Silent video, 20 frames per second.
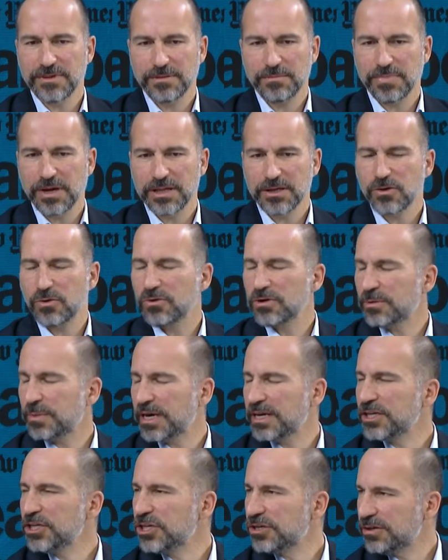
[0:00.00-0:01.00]
by the court
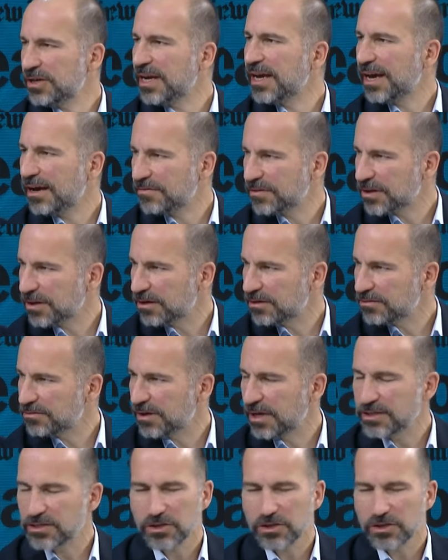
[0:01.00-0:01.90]
about a year and a half ago, right?